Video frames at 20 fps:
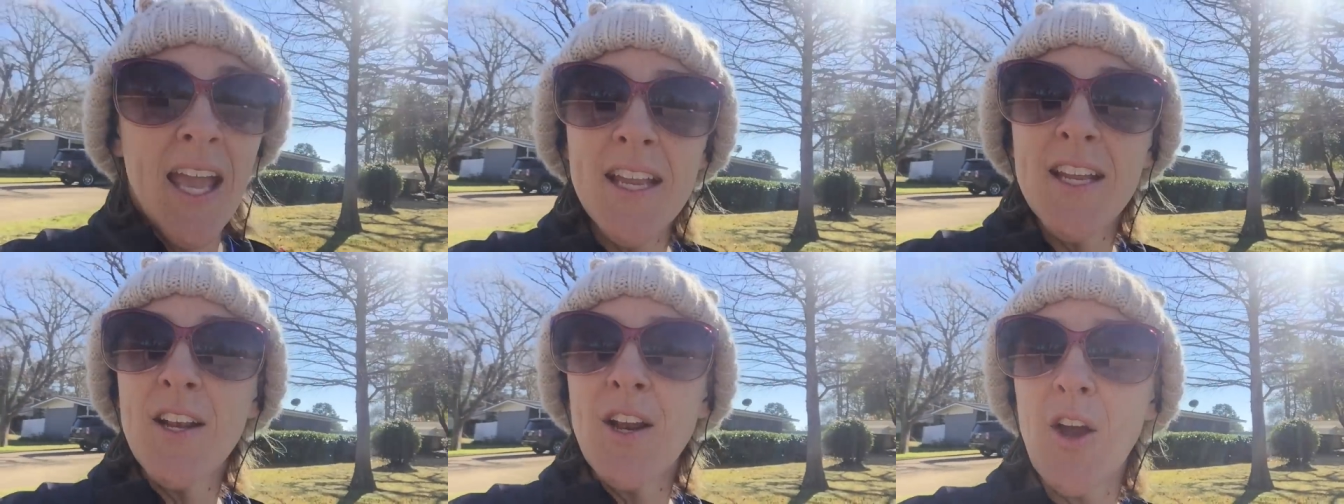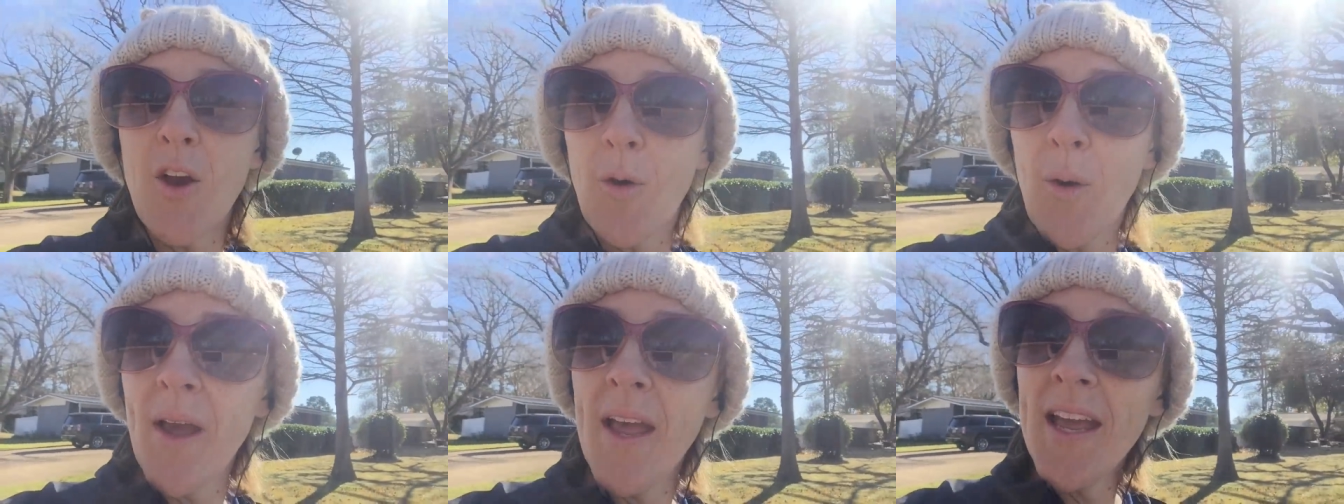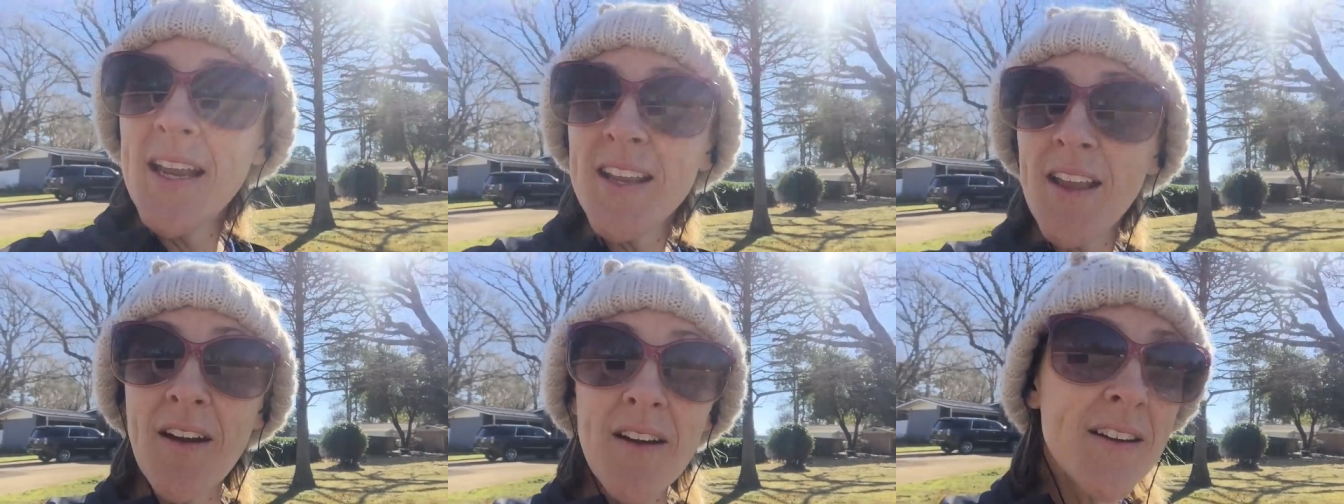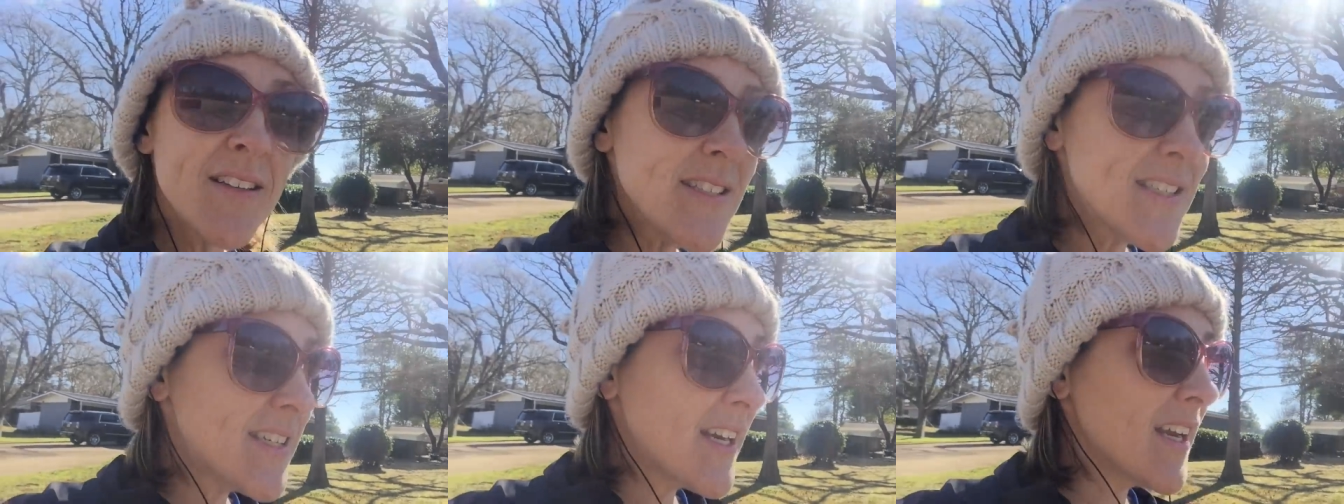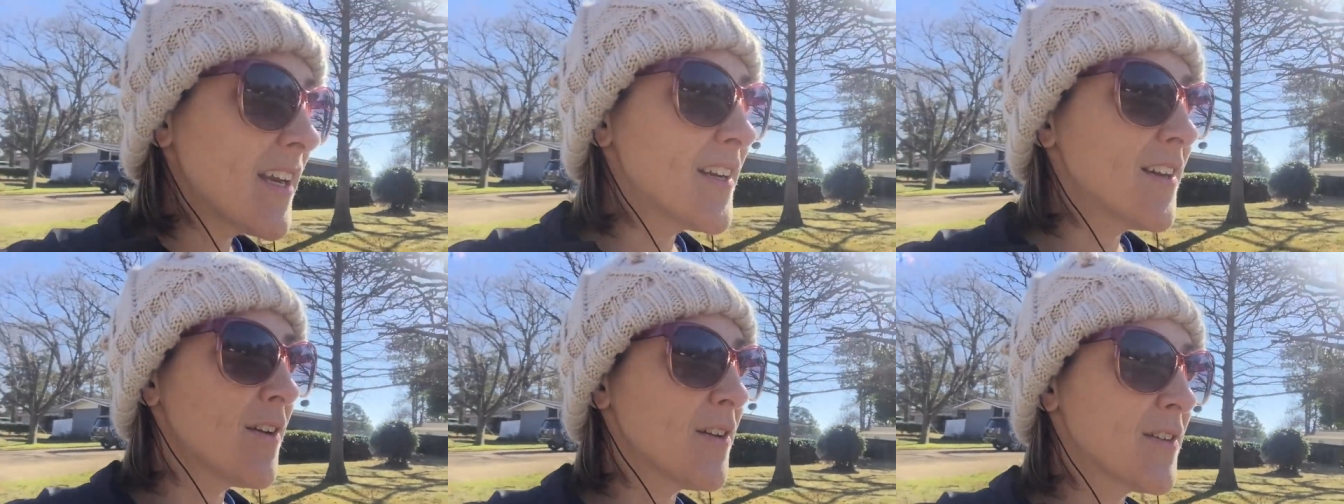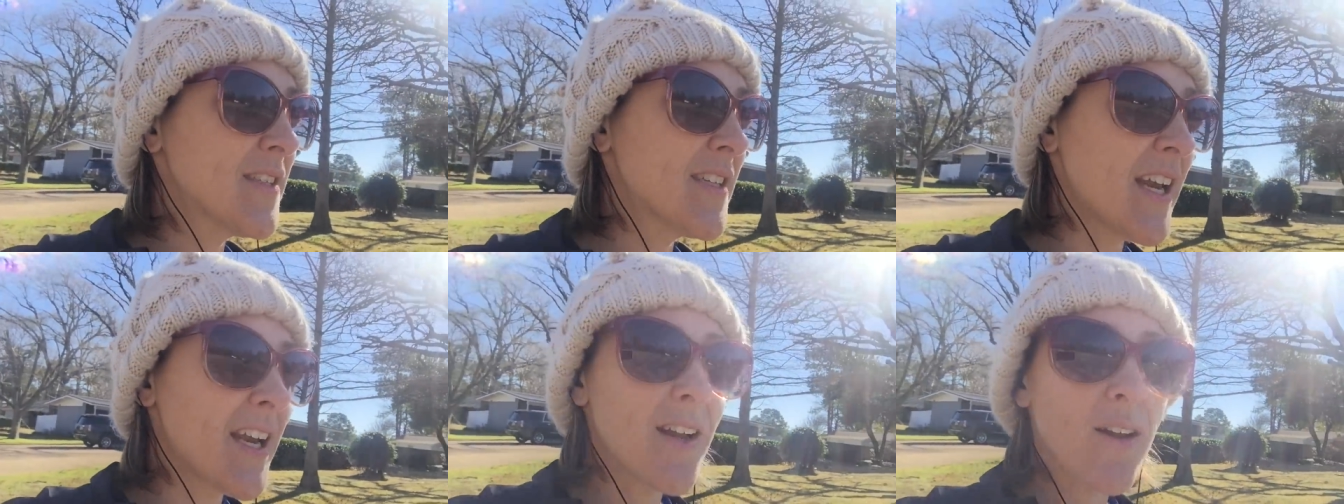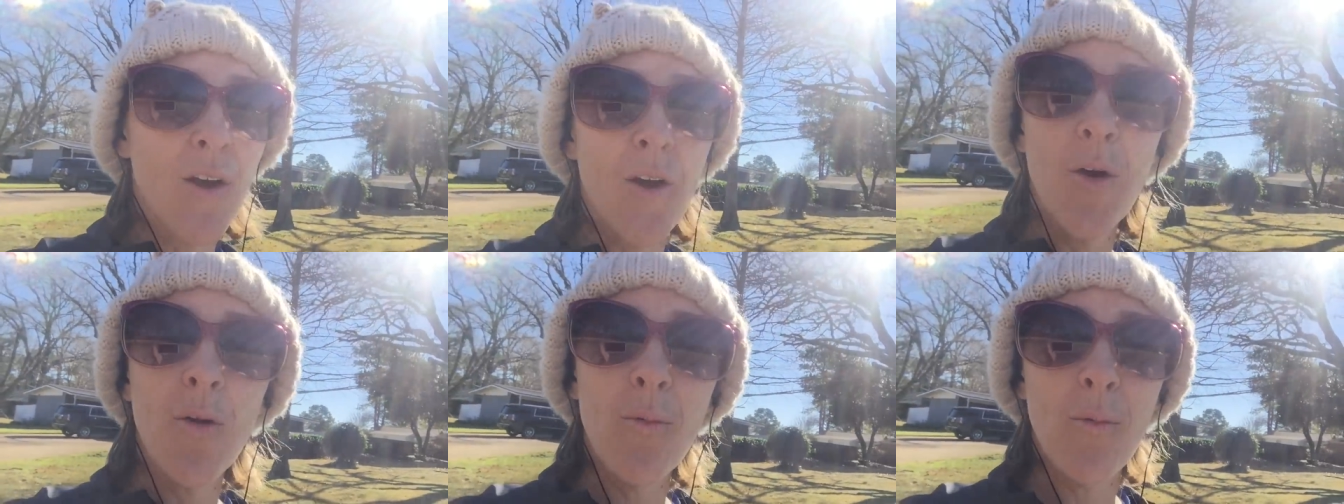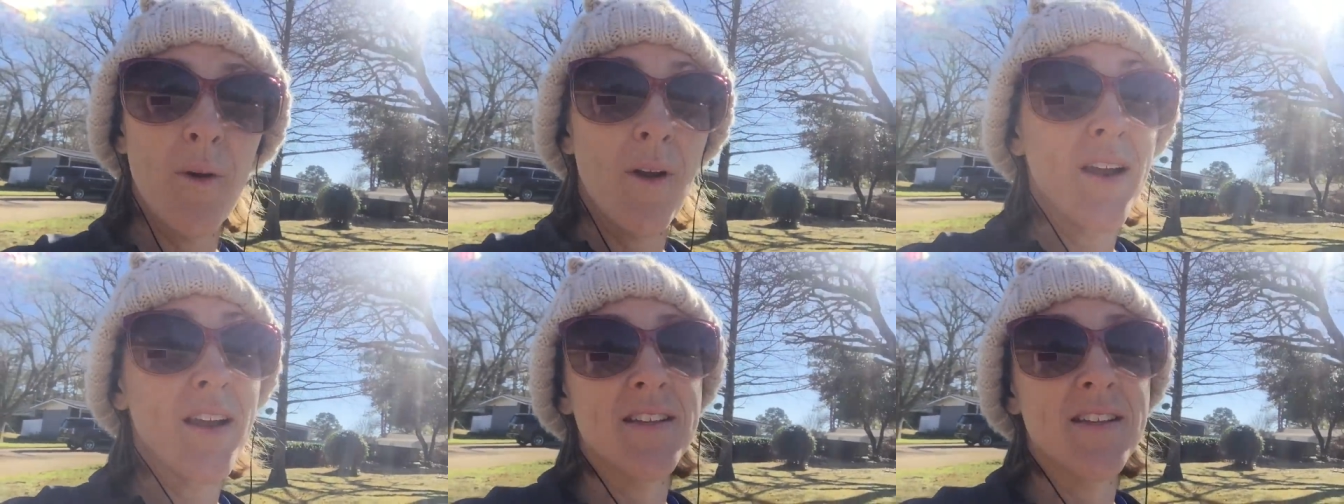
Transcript: you know, young stay stay at home, well,